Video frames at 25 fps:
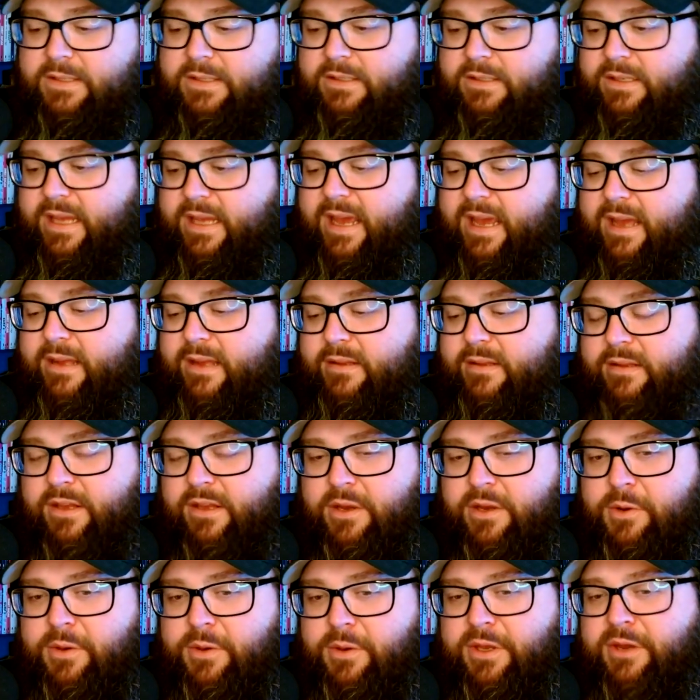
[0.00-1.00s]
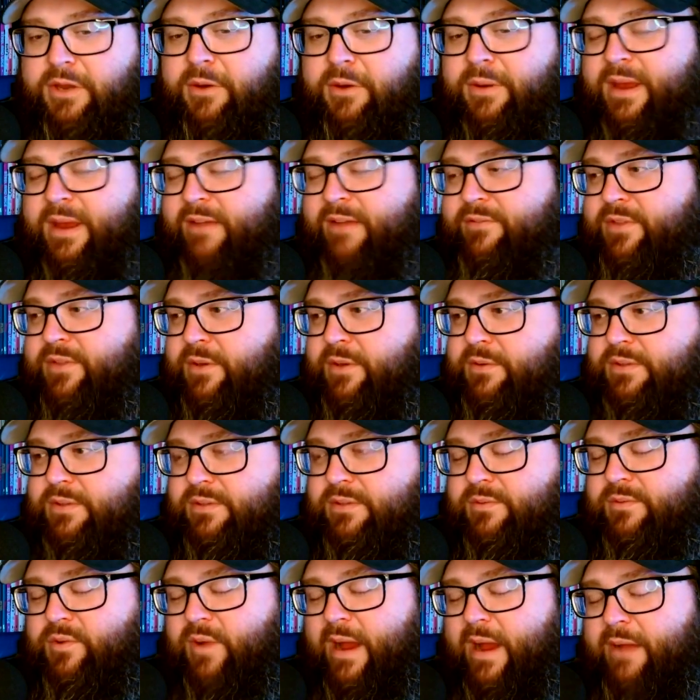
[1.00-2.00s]
Yeah. You don't have those
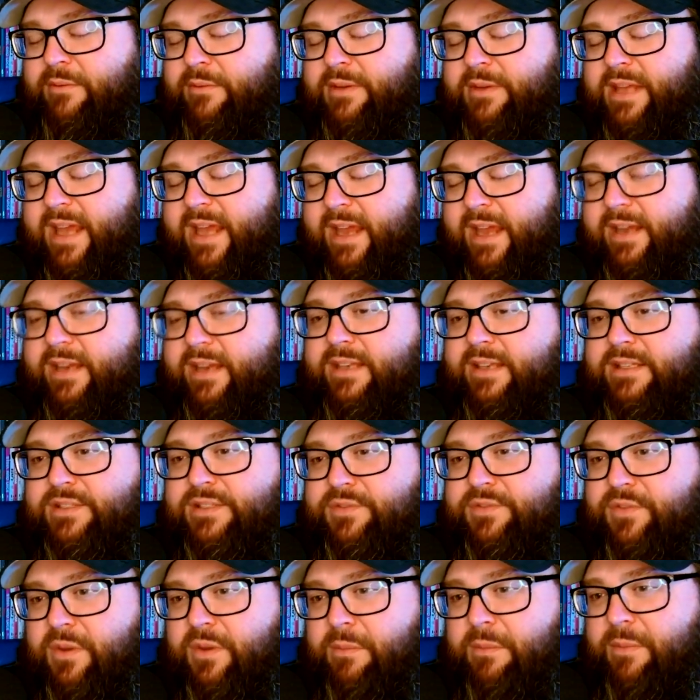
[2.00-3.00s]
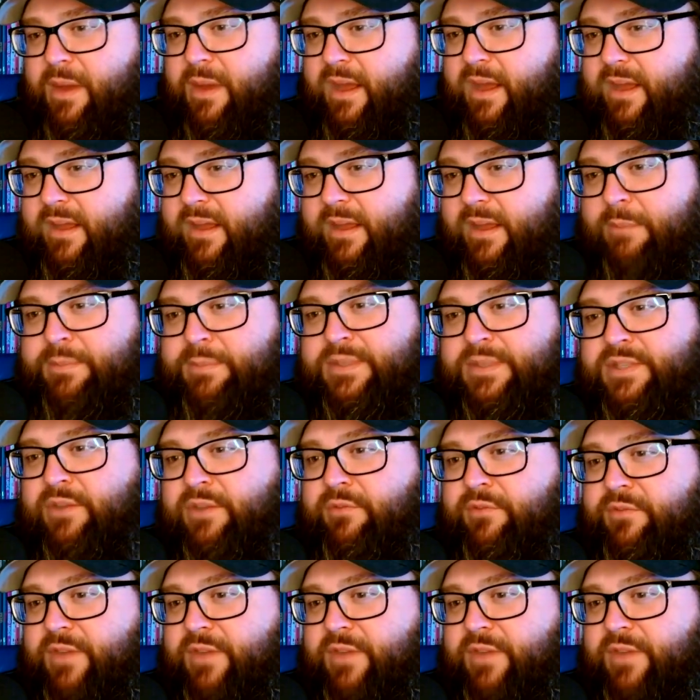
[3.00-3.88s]
ground cannons from episode